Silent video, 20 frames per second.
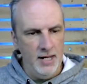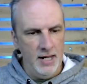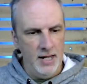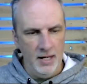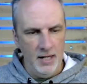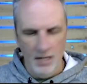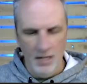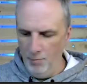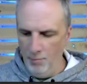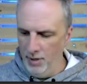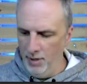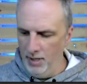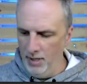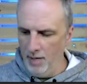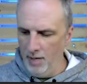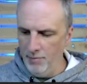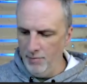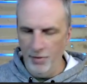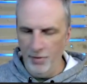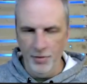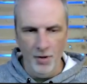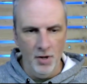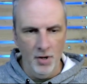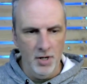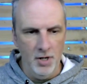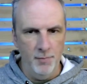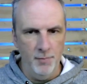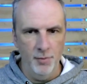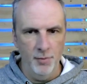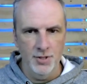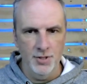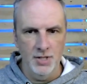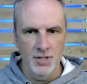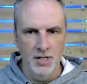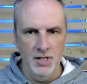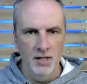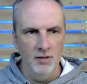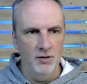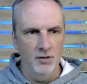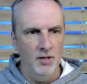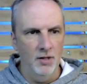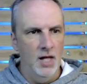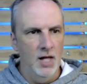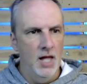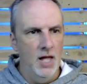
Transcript: it and bring it up to 30%.